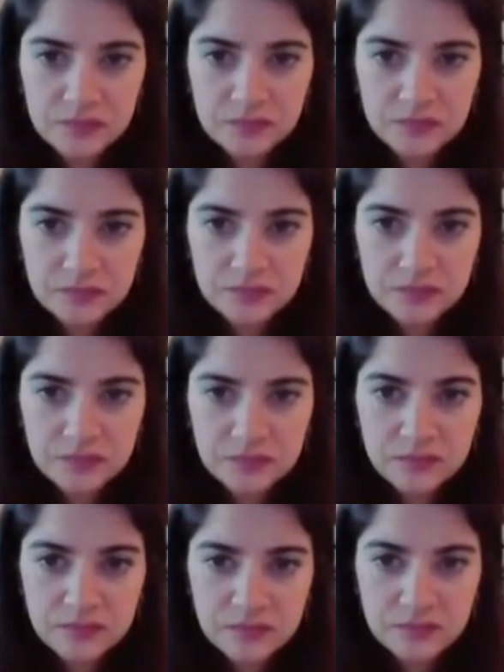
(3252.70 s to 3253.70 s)

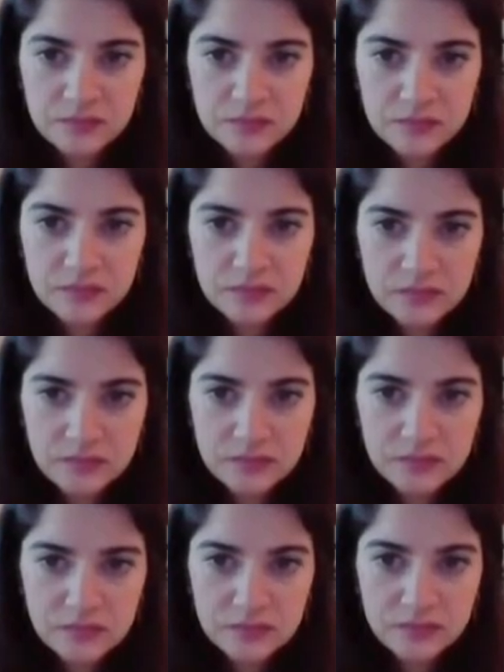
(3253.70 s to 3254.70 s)

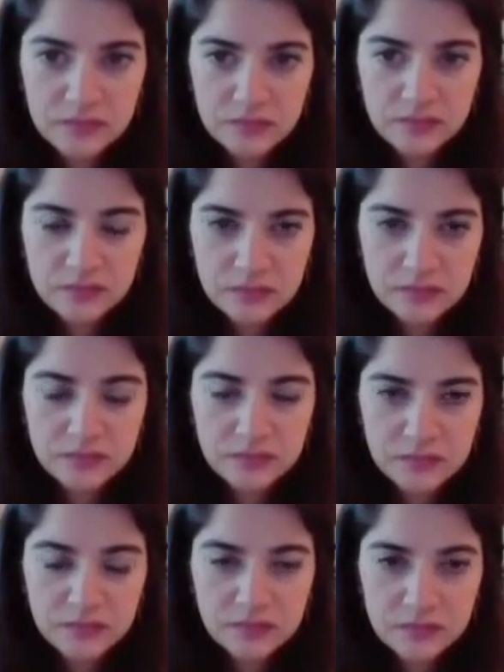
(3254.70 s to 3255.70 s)

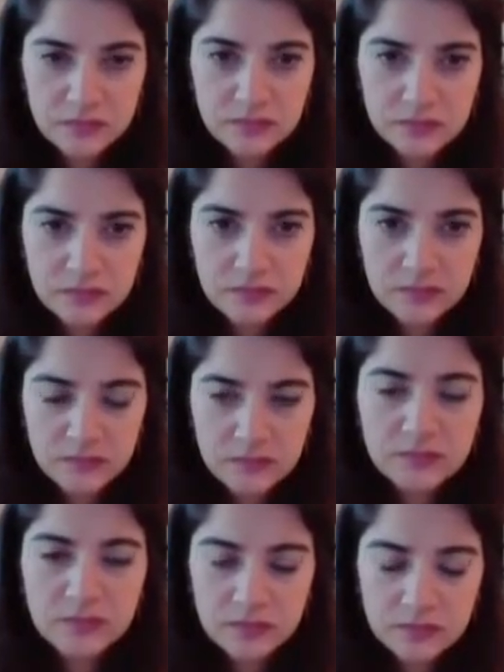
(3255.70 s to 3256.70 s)

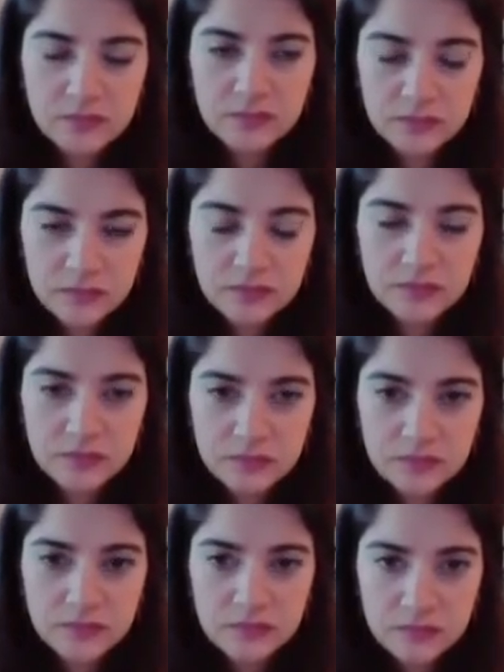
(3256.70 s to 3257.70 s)

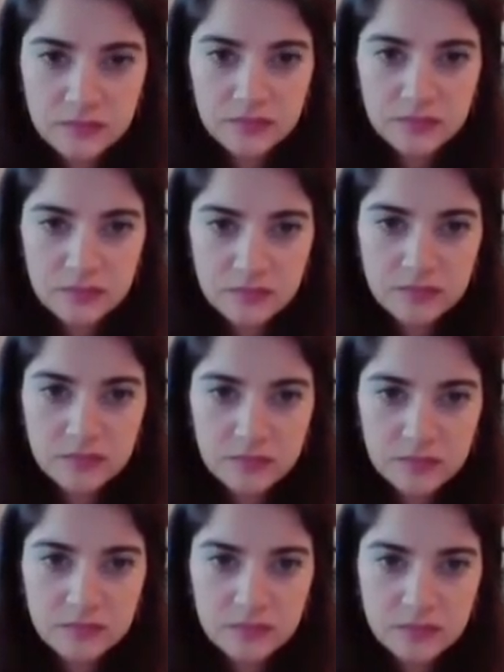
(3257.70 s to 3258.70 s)

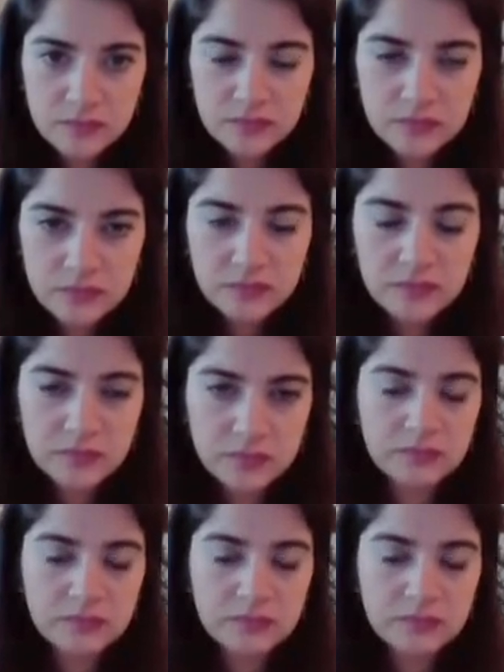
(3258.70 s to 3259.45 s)
(not speaking)